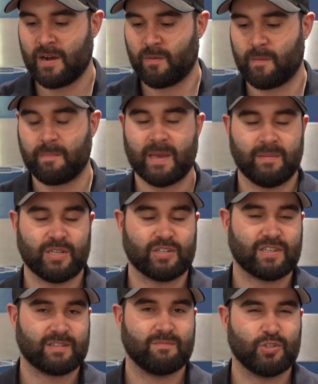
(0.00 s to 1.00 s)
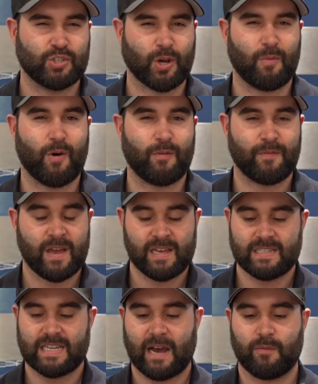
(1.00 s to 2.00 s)
or maybe just show off
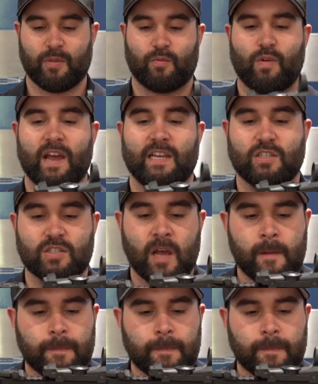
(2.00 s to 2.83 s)
down the range.